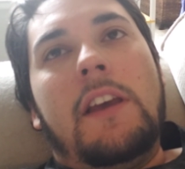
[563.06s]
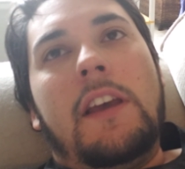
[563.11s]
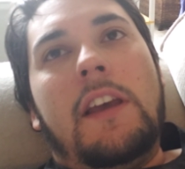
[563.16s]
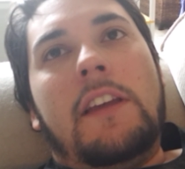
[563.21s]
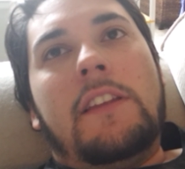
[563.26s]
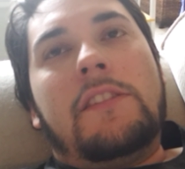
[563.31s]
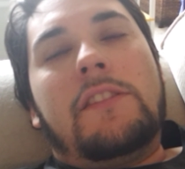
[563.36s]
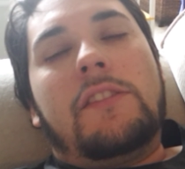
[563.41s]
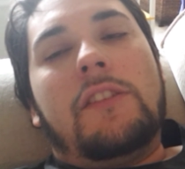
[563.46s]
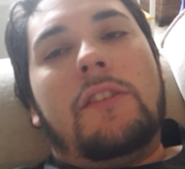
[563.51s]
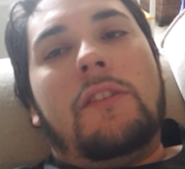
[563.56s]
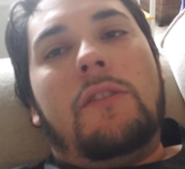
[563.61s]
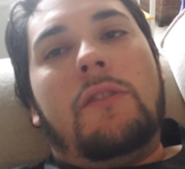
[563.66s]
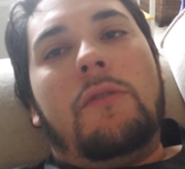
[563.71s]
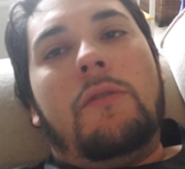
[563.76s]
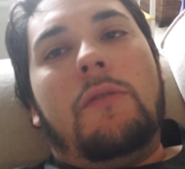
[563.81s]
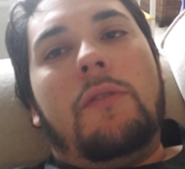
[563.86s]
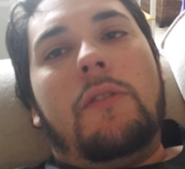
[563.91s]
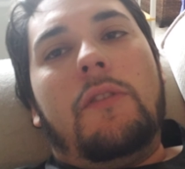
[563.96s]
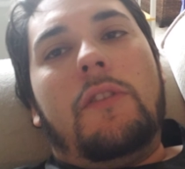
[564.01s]
And
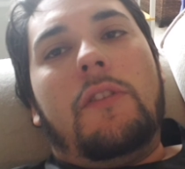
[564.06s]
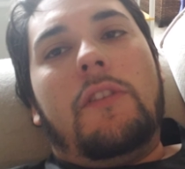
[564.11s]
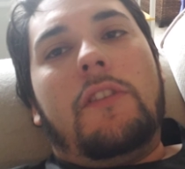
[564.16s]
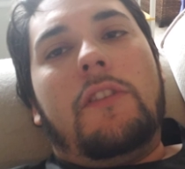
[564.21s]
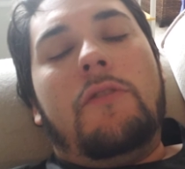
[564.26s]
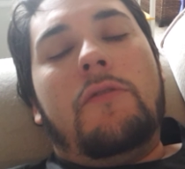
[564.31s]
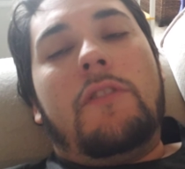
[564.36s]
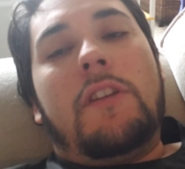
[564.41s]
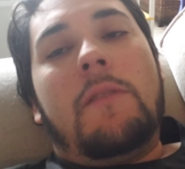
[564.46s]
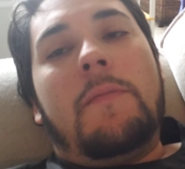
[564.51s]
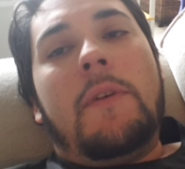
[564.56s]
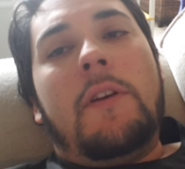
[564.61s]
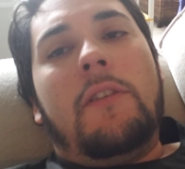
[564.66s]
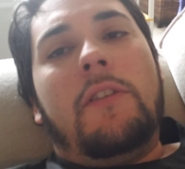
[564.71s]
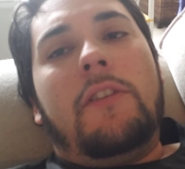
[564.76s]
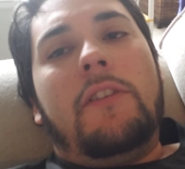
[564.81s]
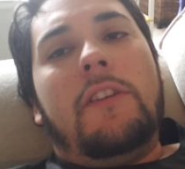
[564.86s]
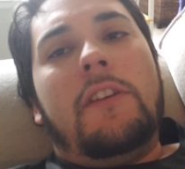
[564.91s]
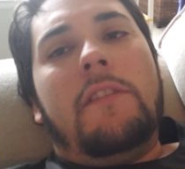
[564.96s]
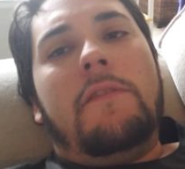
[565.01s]
so you come
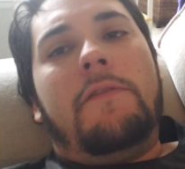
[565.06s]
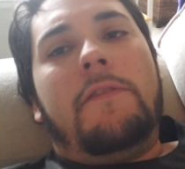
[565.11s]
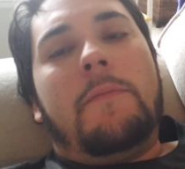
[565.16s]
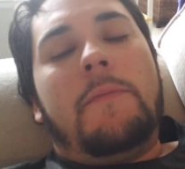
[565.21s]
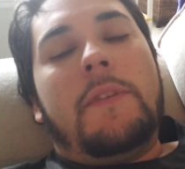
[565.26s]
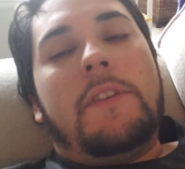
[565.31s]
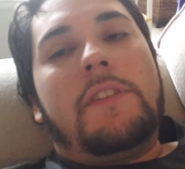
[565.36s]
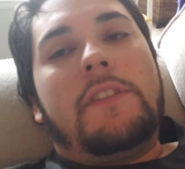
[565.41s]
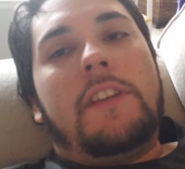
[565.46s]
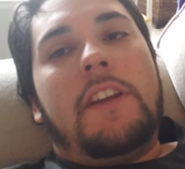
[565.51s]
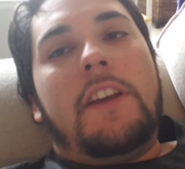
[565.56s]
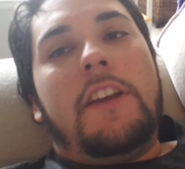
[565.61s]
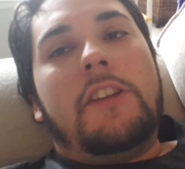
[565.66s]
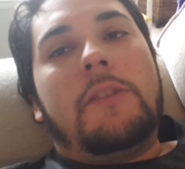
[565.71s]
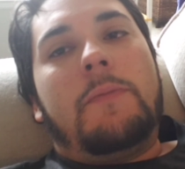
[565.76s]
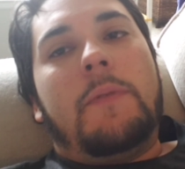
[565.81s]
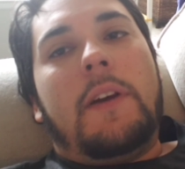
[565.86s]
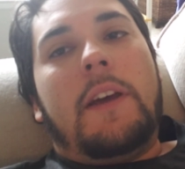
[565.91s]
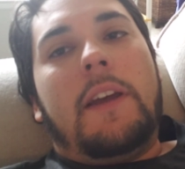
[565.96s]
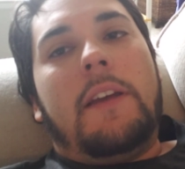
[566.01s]
out good from this
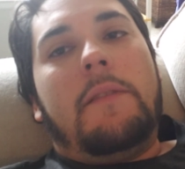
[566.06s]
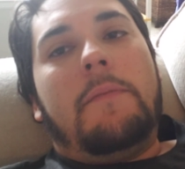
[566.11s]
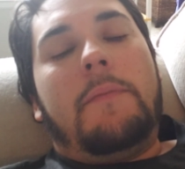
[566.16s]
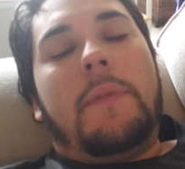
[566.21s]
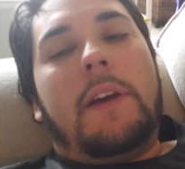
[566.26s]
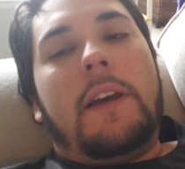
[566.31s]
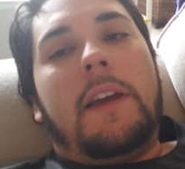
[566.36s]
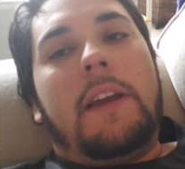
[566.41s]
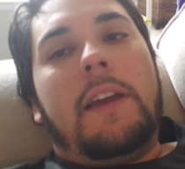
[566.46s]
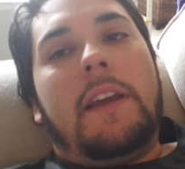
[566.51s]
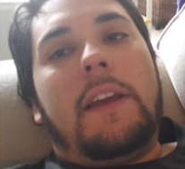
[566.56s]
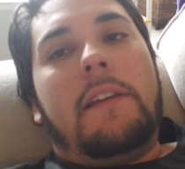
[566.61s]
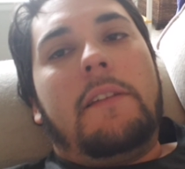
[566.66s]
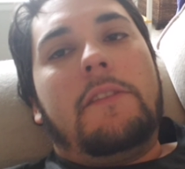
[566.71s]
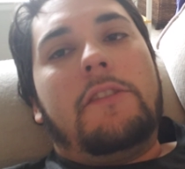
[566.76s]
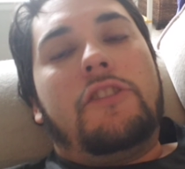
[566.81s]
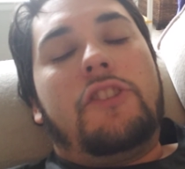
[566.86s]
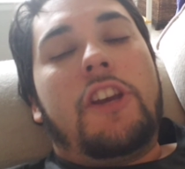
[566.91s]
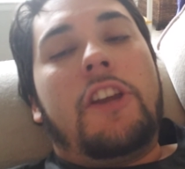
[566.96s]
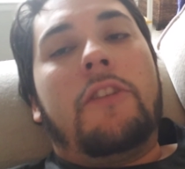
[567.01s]
stage by
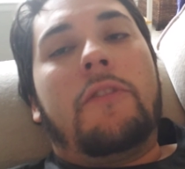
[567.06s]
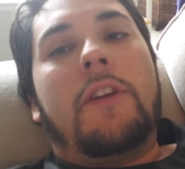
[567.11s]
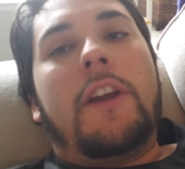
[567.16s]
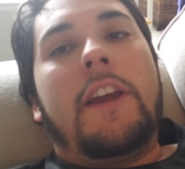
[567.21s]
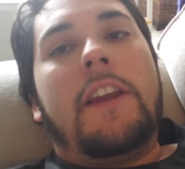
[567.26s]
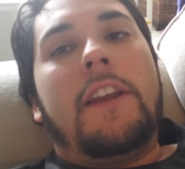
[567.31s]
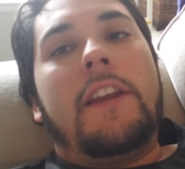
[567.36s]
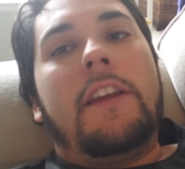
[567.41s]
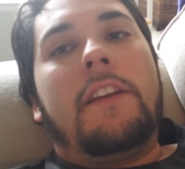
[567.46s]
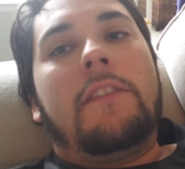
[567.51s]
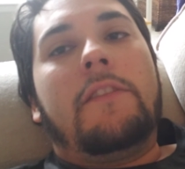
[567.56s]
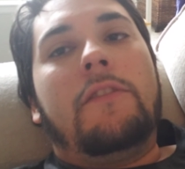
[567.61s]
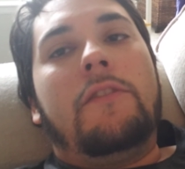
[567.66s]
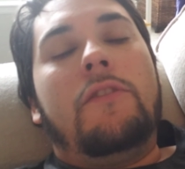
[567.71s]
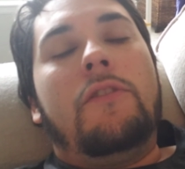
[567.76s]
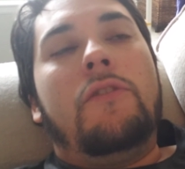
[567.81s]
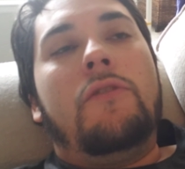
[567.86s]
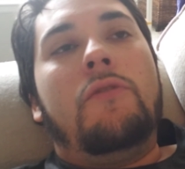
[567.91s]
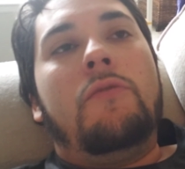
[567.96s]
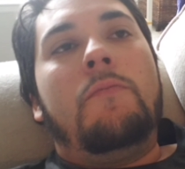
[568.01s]

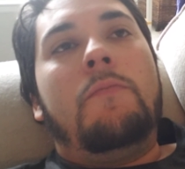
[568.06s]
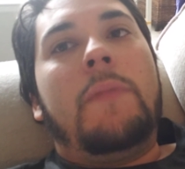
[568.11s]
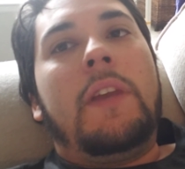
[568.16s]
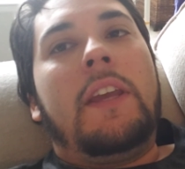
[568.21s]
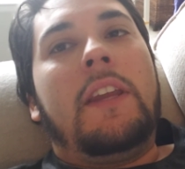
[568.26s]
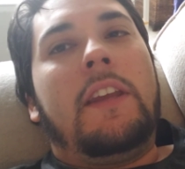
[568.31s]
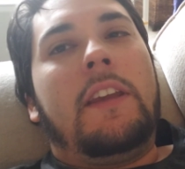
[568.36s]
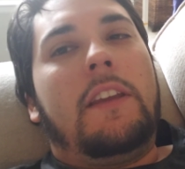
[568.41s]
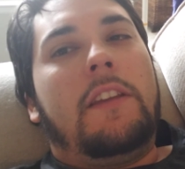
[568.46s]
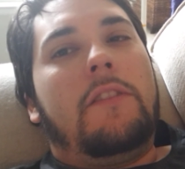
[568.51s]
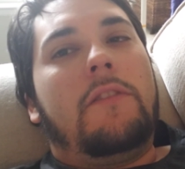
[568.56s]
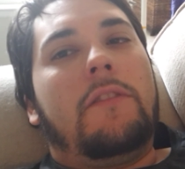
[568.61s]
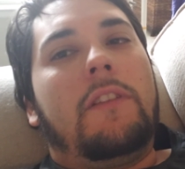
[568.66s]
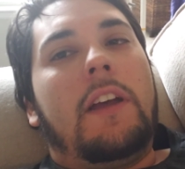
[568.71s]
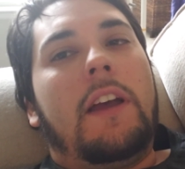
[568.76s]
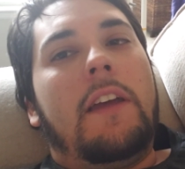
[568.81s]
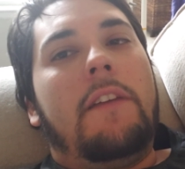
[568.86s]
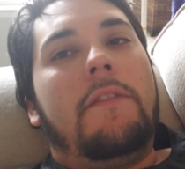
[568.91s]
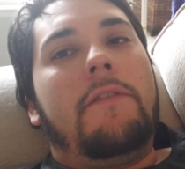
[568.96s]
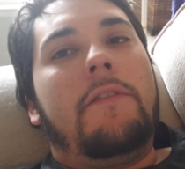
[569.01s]
generating new meaning in your
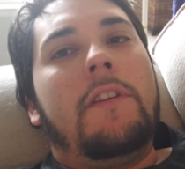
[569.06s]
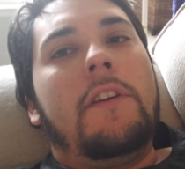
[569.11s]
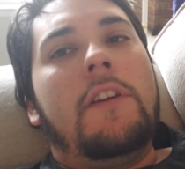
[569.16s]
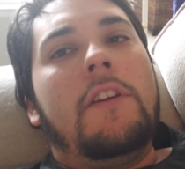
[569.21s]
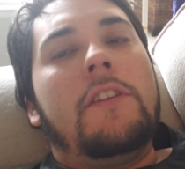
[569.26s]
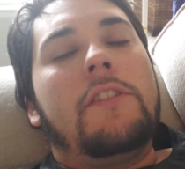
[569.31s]
life.